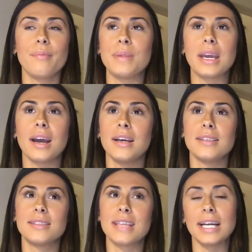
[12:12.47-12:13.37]

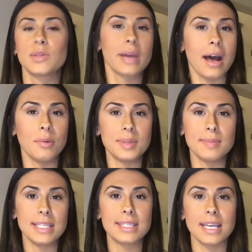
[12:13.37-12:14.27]
because that's what helps
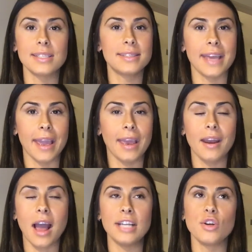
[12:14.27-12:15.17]
me stay
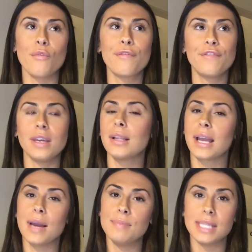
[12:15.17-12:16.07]
sane. I don't feel
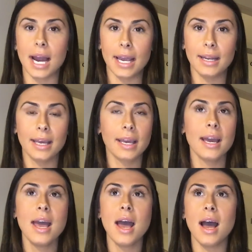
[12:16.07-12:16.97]
like I'm dieting.
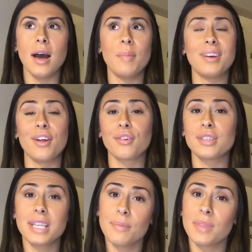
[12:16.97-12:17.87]
Another
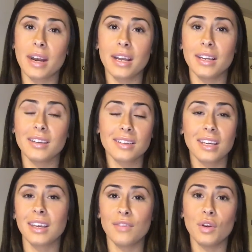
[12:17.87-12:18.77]
tip that I
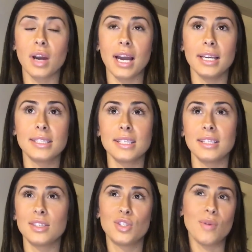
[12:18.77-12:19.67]
can give you guys
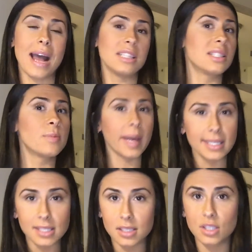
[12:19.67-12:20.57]
is to add
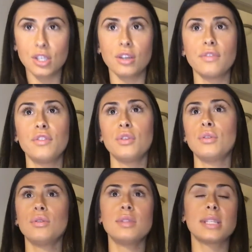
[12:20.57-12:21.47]
spices to your
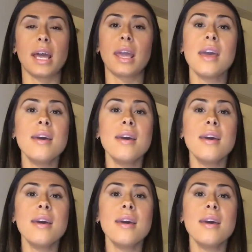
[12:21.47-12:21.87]
foods. Like